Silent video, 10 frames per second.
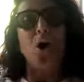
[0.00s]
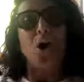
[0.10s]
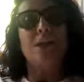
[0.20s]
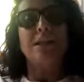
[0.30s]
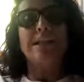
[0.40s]

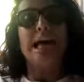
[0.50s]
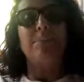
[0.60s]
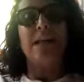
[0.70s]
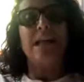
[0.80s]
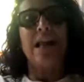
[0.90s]
all the time
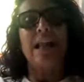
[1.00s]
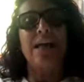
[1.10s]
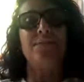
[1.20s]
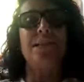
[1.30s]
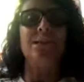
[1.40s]
in our
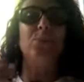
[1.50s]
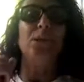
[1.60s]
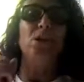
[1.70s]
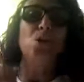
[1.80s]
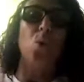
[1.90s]
lives is we
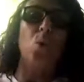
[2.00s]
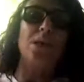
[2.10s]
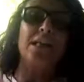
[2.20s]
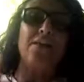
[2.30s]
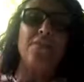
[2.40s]
don't
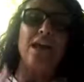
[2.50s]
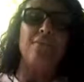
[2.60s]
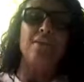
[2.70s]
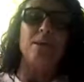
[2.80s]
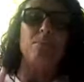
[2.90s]
give
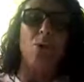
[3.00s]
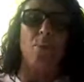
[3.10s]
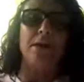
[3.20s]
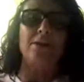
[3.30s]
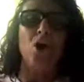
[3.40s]
every
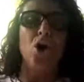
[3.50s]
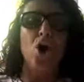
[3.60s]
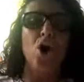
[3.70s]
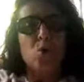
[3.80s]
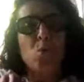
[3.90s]
moment
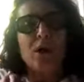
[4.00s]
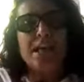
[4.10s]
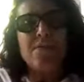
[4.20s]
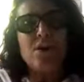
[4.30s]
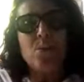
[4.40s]
or
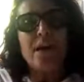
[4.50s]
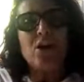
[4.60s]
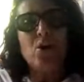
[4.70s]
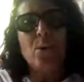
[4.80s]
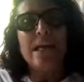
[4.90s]
whatever
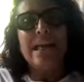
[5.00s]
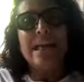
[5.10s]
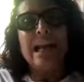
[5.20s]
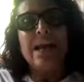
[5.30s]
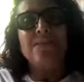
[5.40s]
we're doing
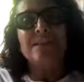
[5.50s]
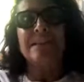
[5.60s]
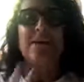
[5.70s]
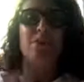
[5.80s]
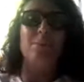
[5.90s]
in life
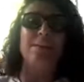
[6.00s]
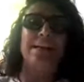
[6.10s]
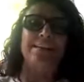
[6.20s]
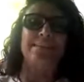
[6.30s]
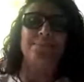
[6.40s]
its 100%.
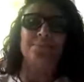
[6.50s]
Do